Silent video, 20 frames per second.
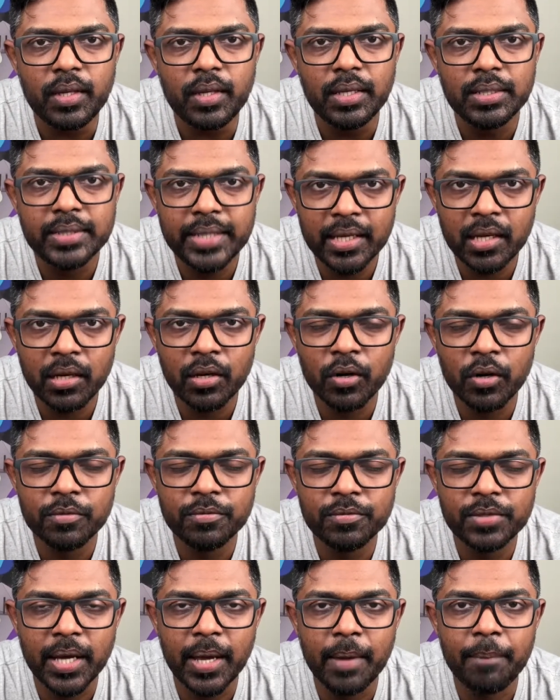take a lot of
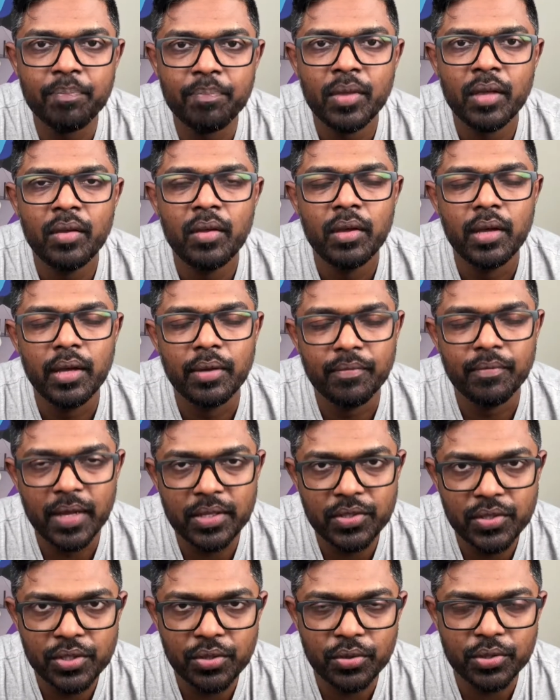time,
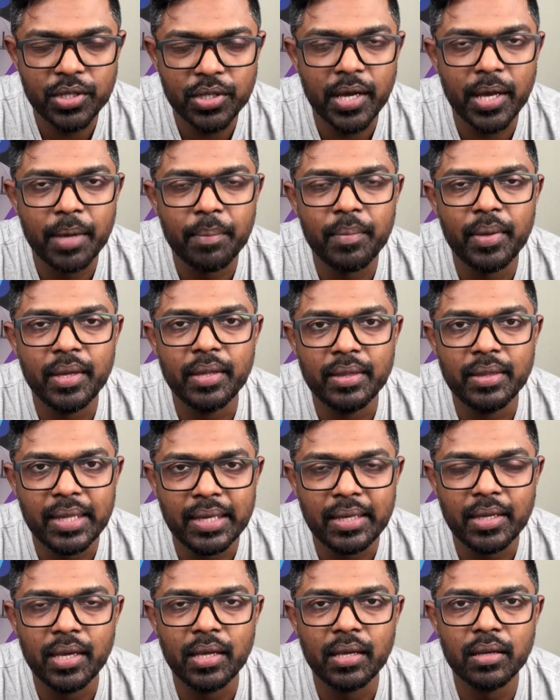invest your time in
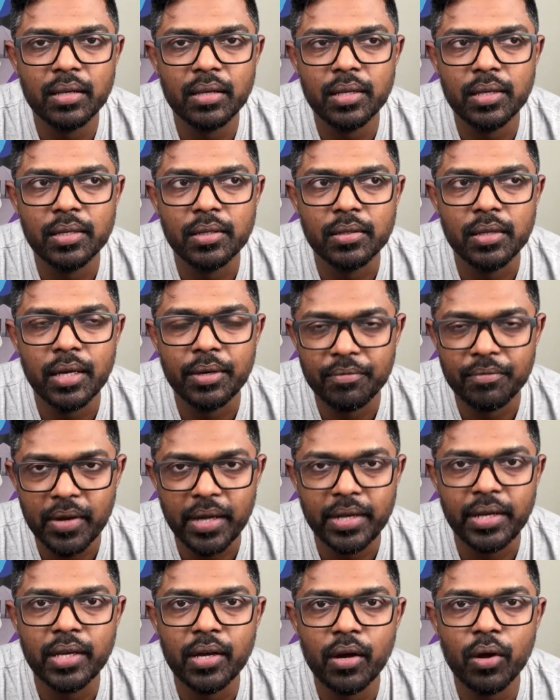thinking and
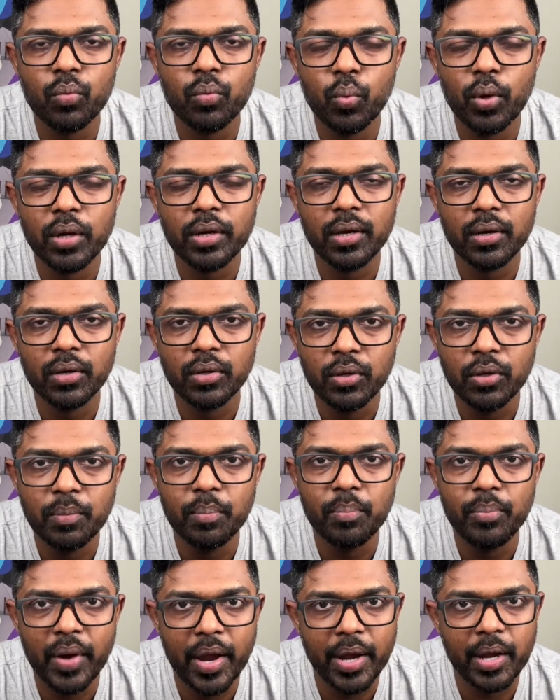finding out what a good
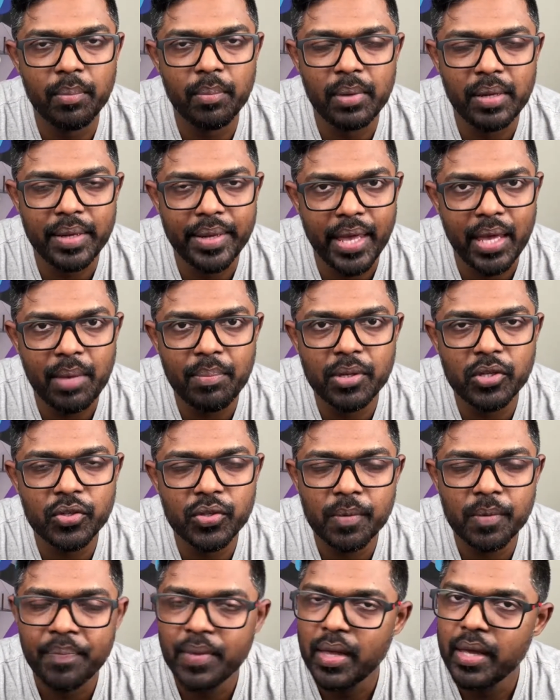brandable name
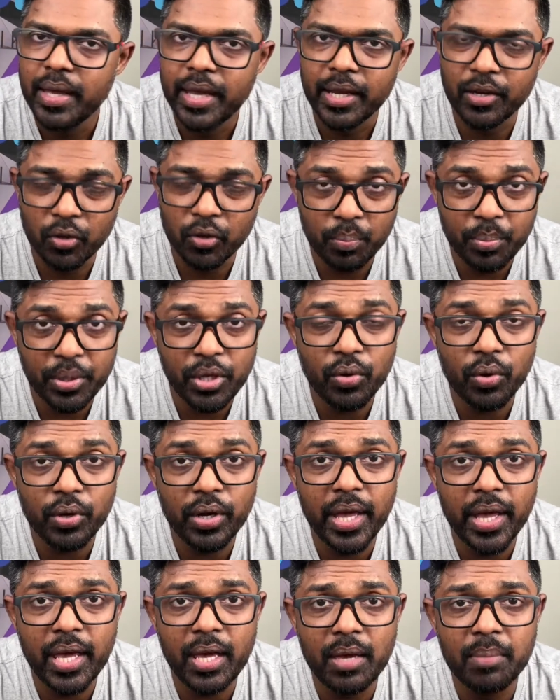is. It could be your
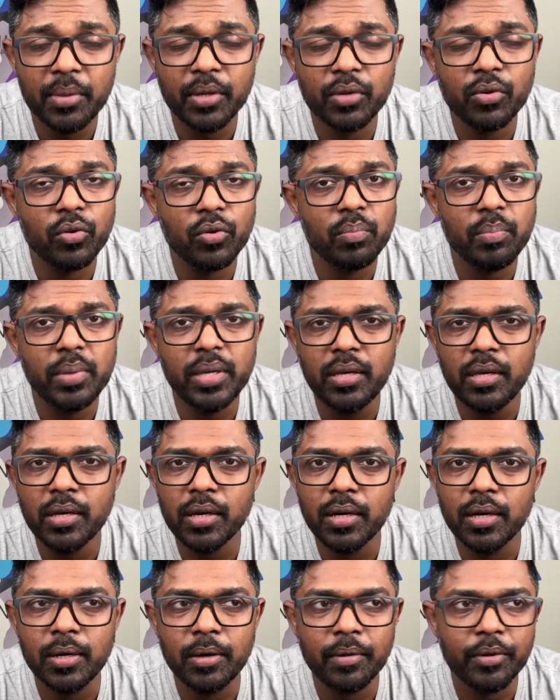name, it could be
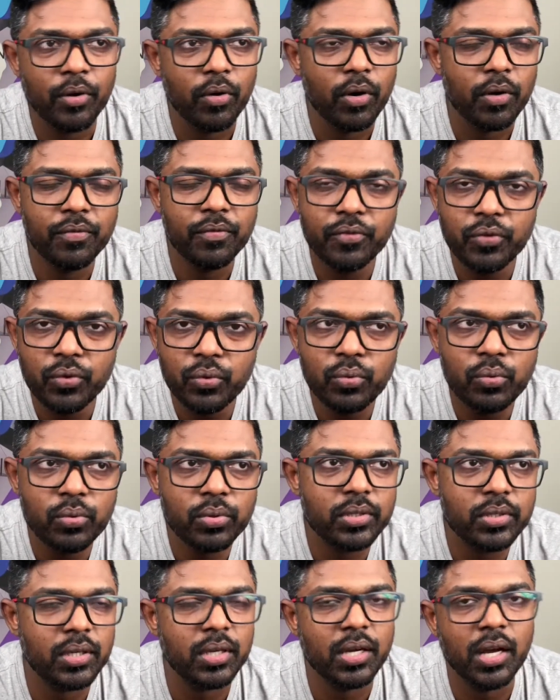a
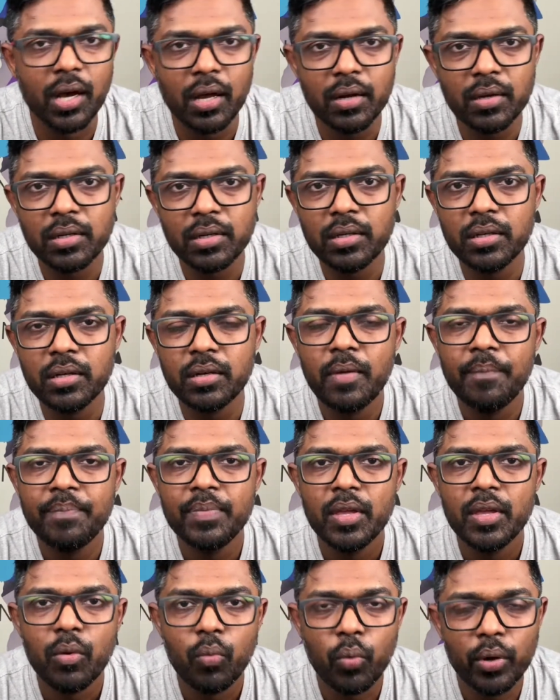fruit, a color,
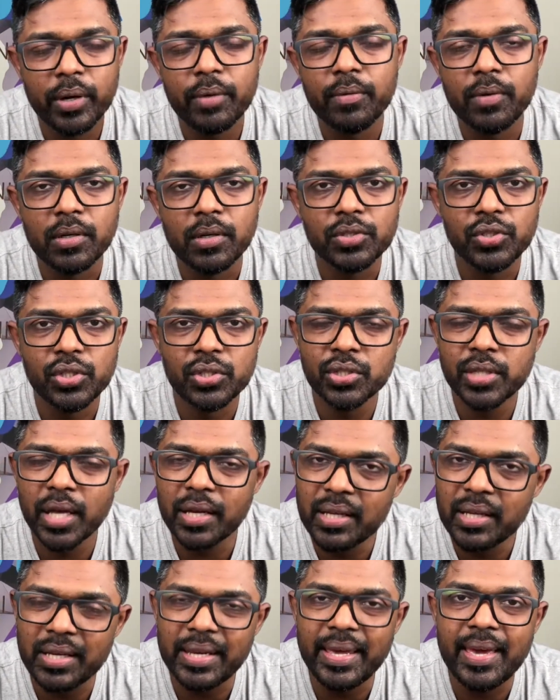whatever. Just
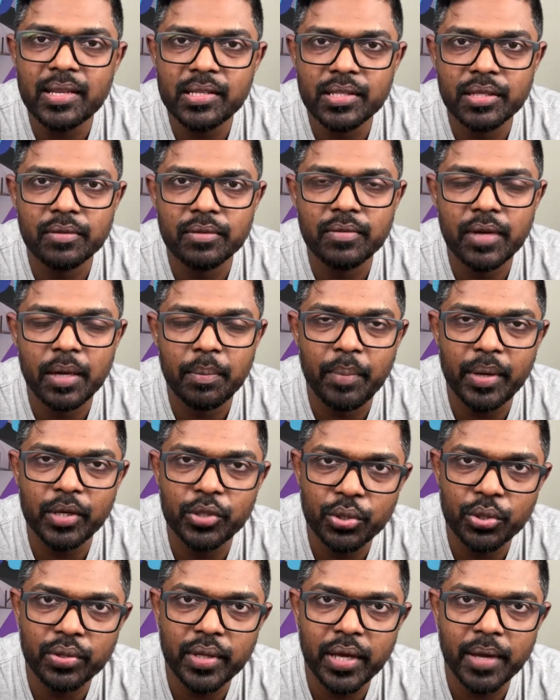get creative and make
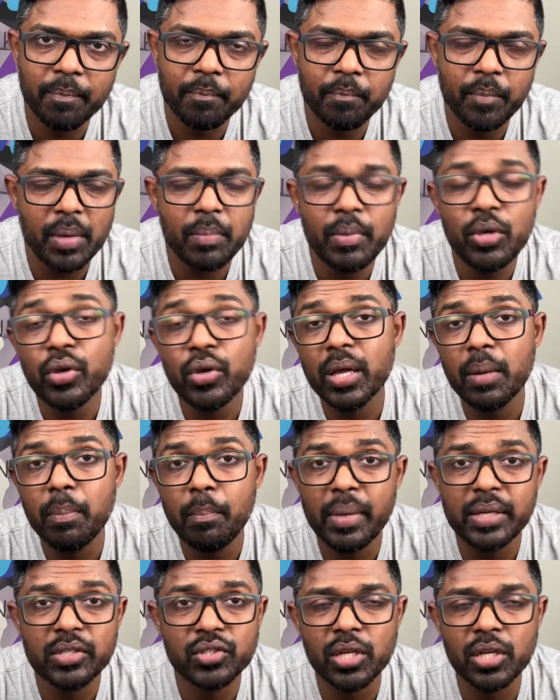sure that maybe you can
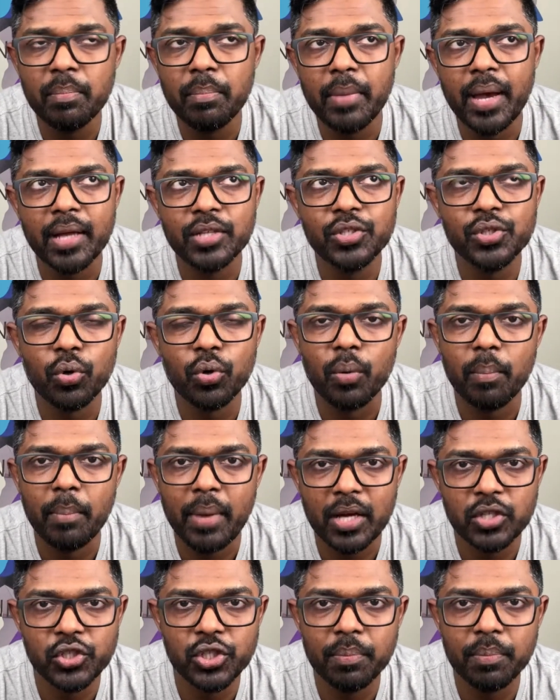mix and match or
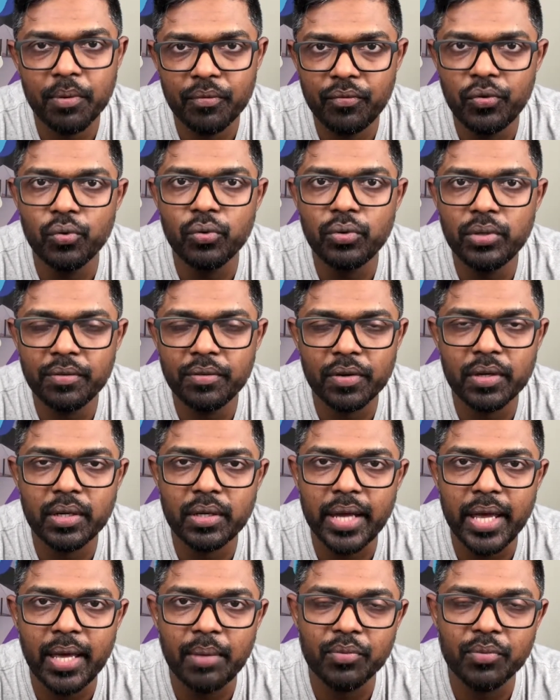mash up a few different
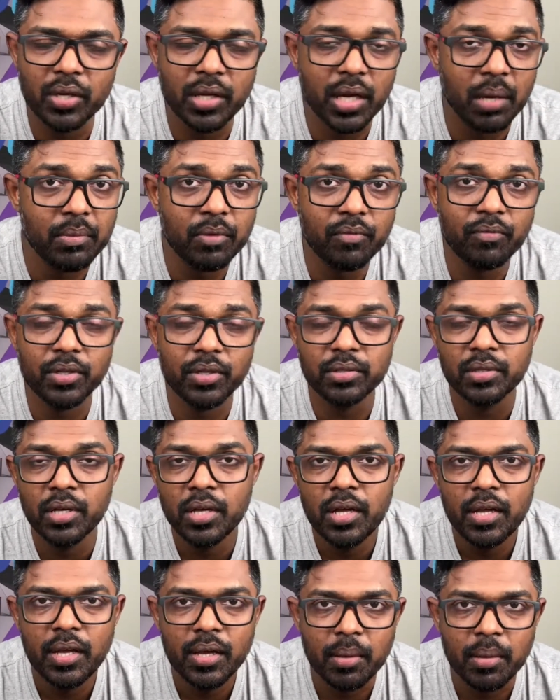names and come up with
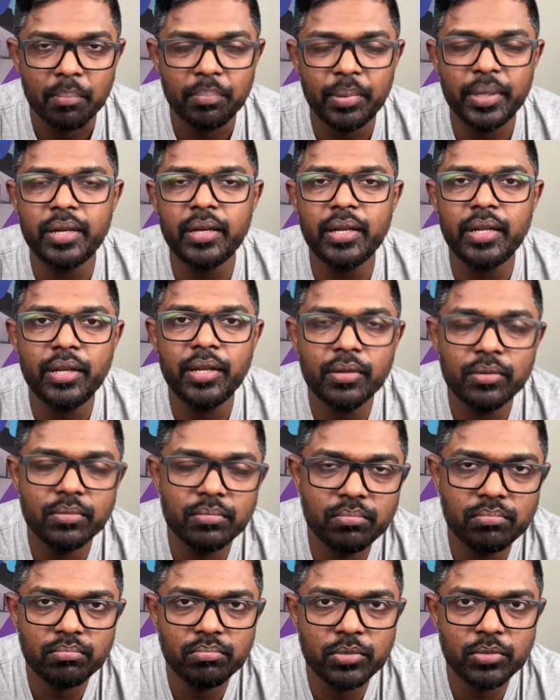completely
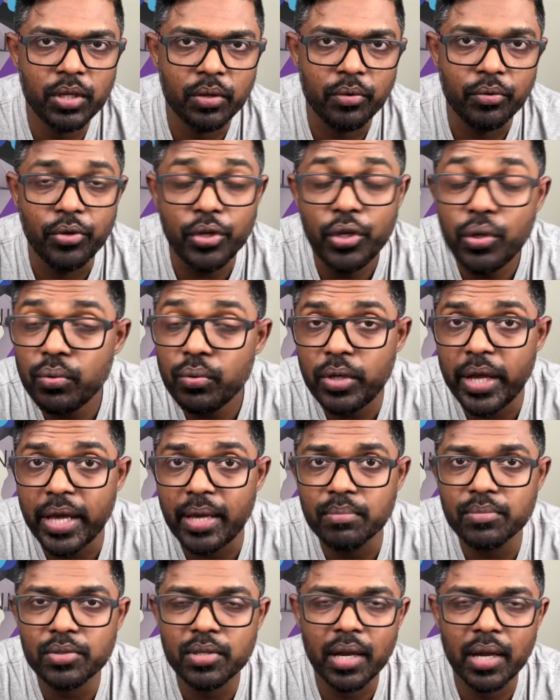new
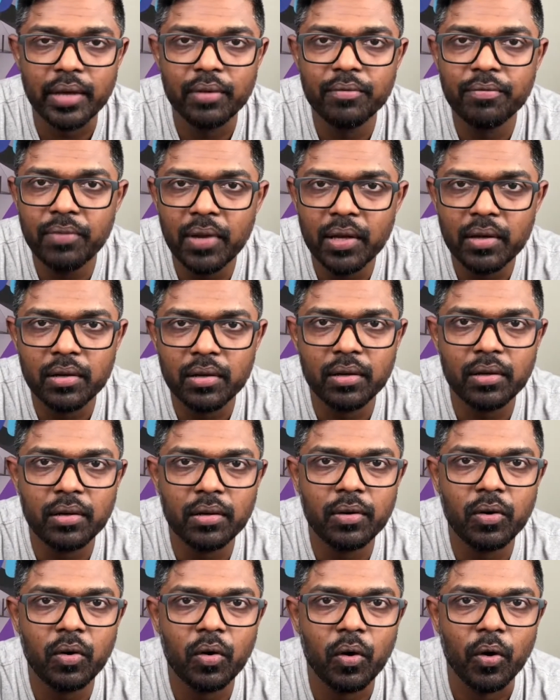names like Flickr
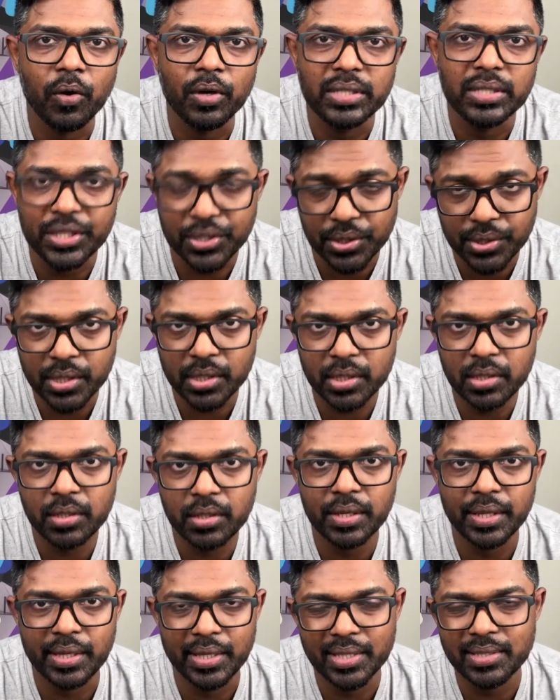or Tinder
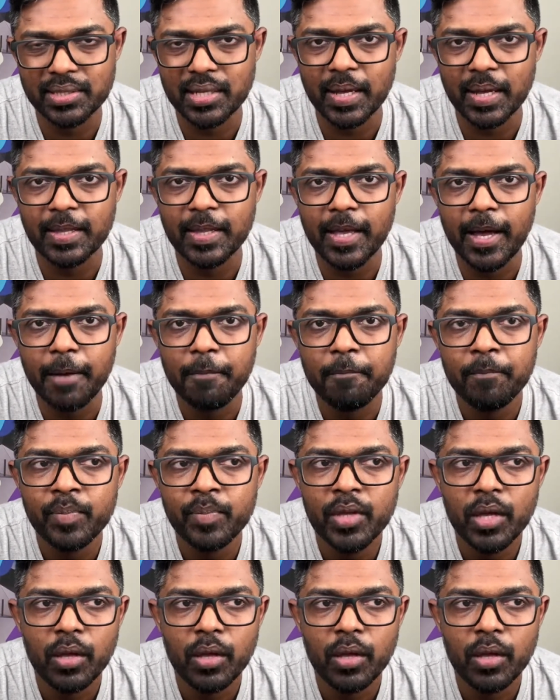and things like that.